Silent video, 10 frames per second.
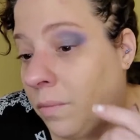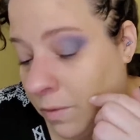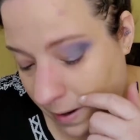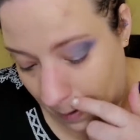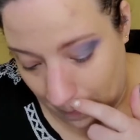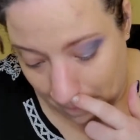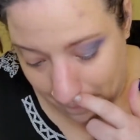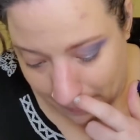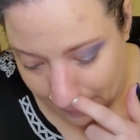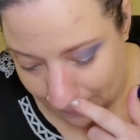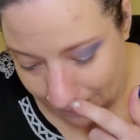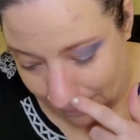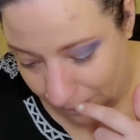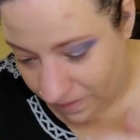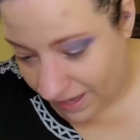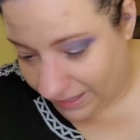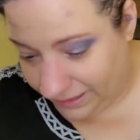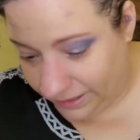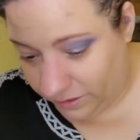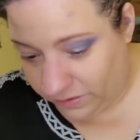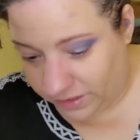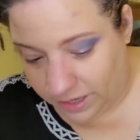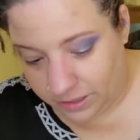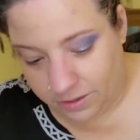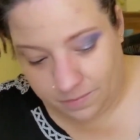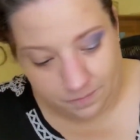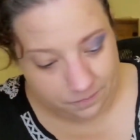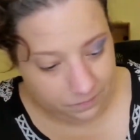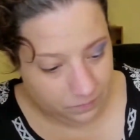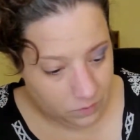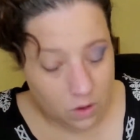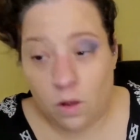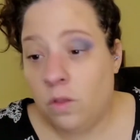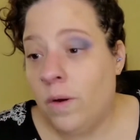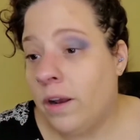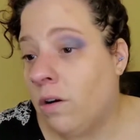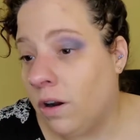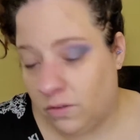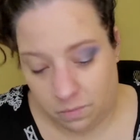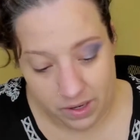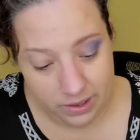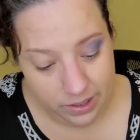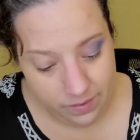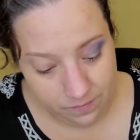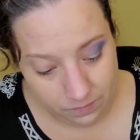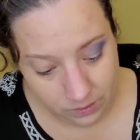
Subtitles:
to bring my all that glitters color all the way across my lid.